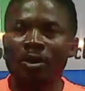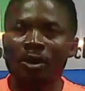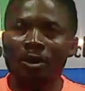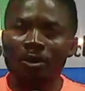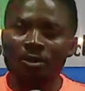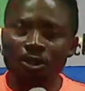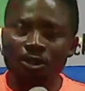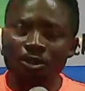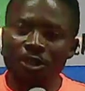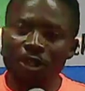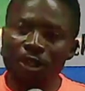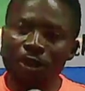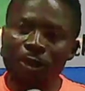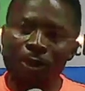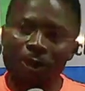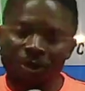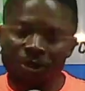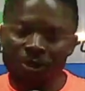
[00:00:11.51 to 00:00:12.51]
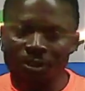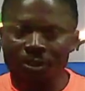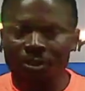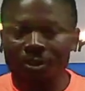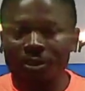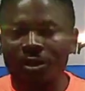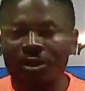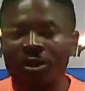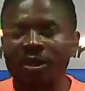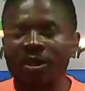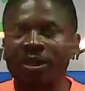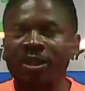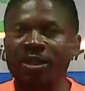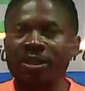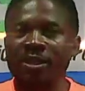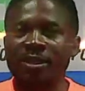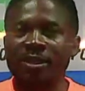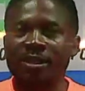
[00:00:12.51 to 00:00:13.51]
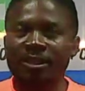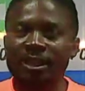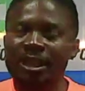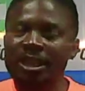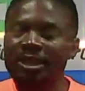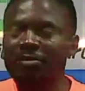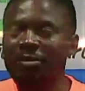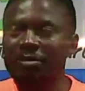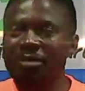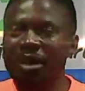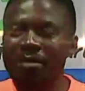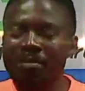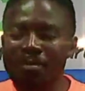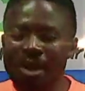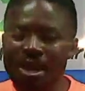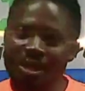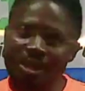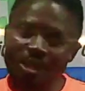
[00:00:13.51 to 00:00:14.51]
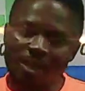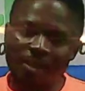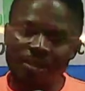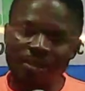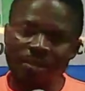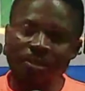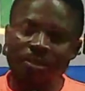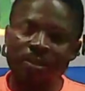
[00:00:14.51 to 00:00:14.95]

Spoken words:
unto the Lord. That has been my mandate.